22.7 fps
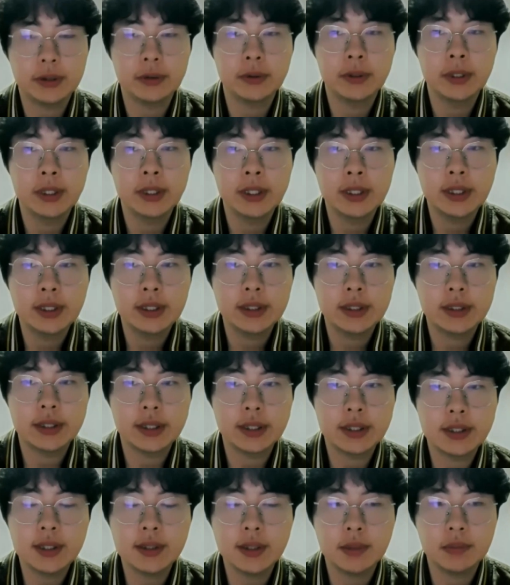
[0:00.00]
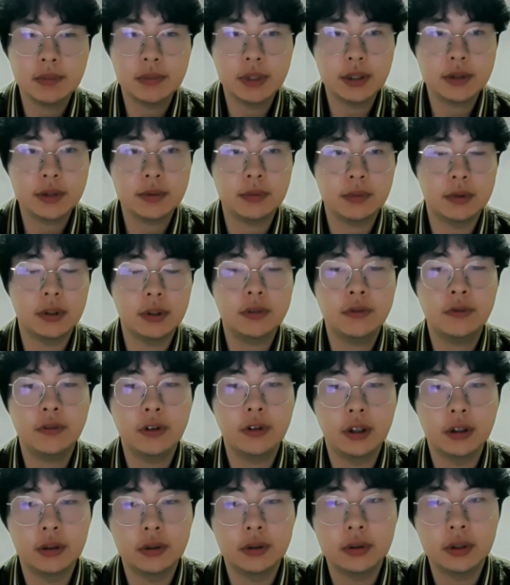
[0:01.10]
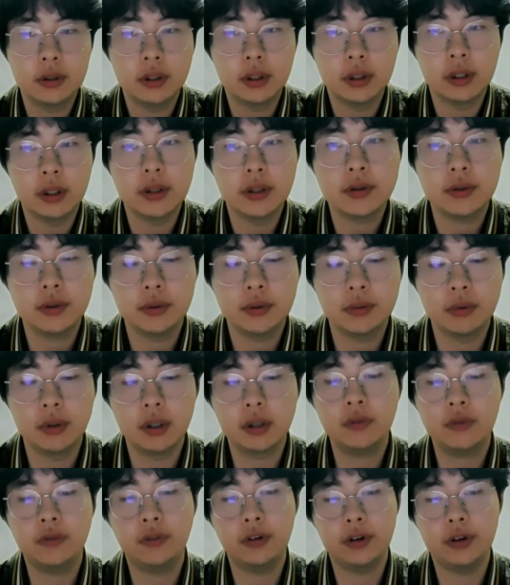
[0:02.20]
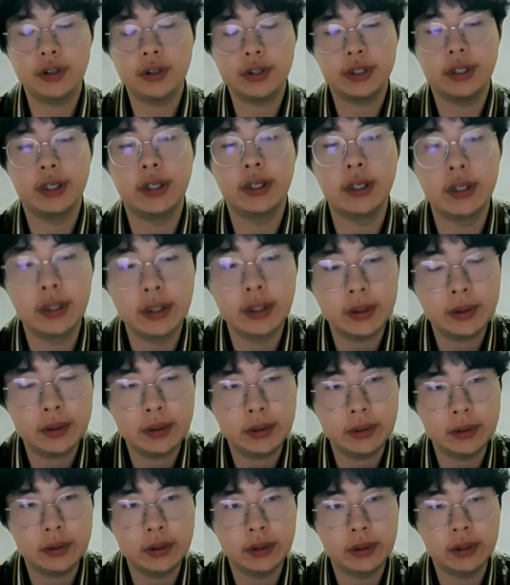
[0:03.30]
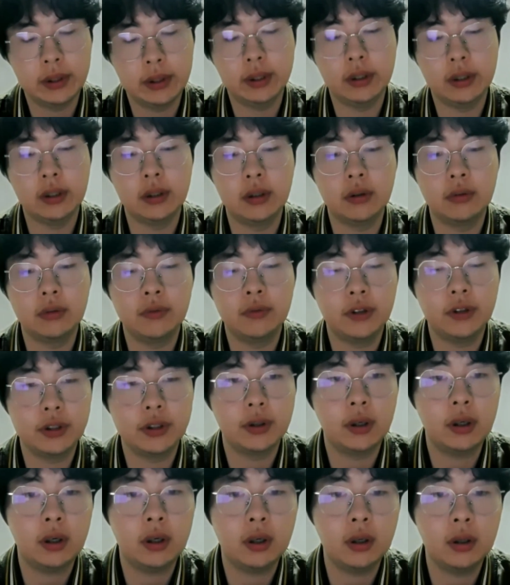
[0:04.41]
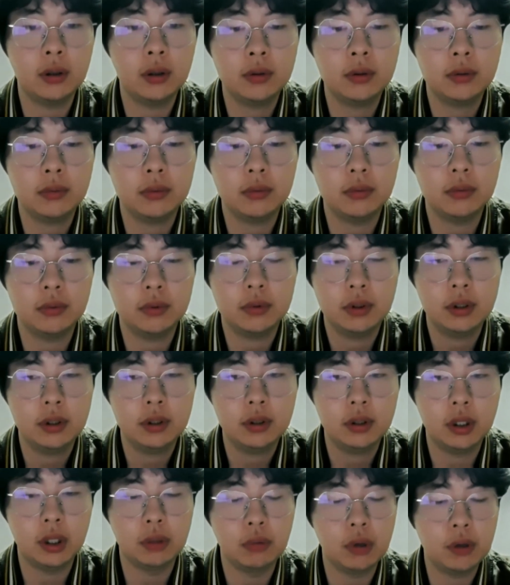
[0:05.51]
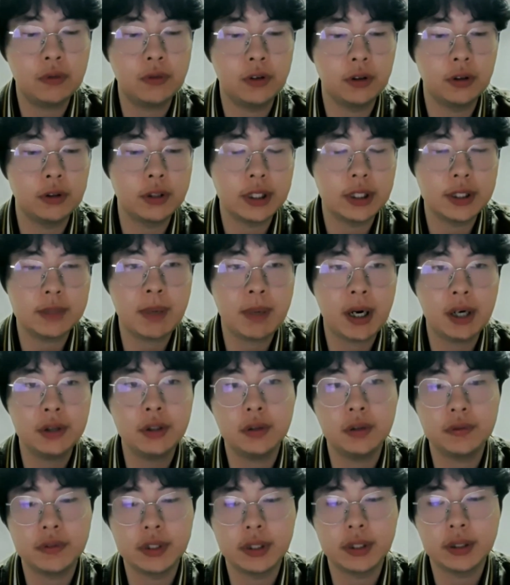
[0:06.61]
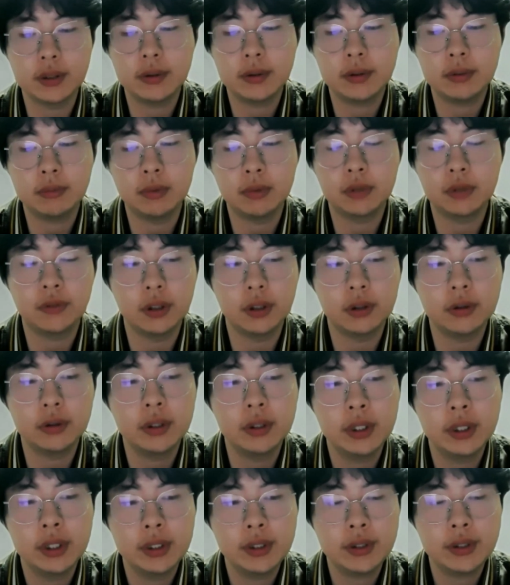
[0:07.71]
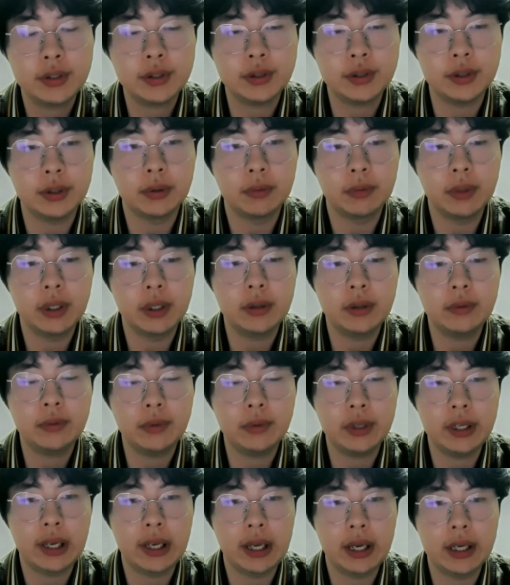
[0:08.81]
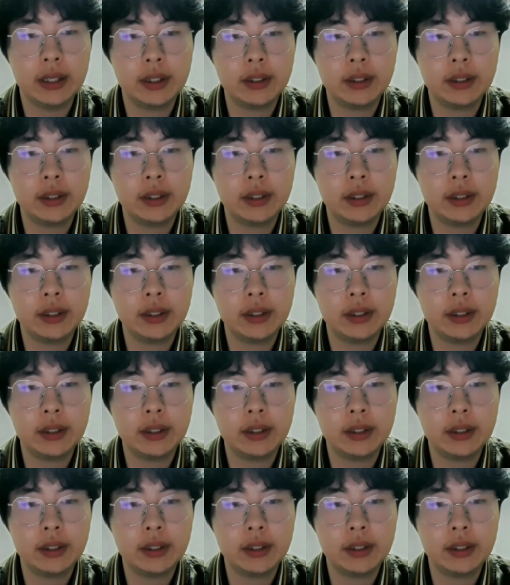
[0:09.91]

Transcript: so the system is workflow is to work for the whole workflow. It's part of the workflow. So when we